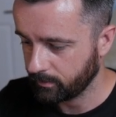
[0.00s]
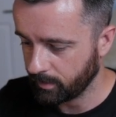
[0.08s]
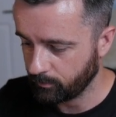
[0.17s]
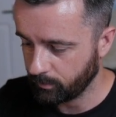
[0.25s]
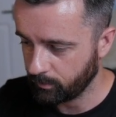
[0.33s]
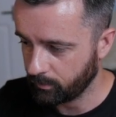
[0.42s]

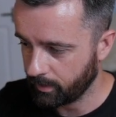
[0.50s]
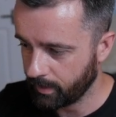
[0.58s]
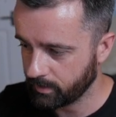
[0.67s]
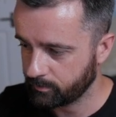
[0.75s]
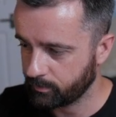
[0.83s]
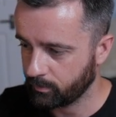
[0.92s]
and we will
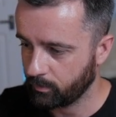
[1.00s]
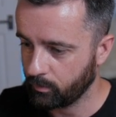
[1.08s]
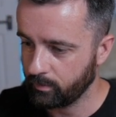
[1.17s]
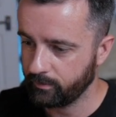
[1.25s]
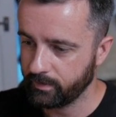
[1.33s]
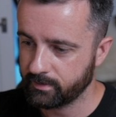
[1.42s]
export all
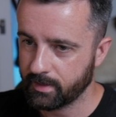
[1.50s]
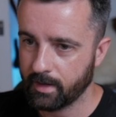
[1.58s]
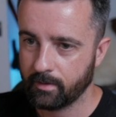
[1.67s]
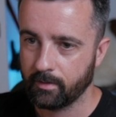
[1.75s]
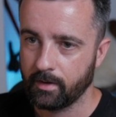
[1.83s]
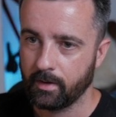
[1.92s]
of this out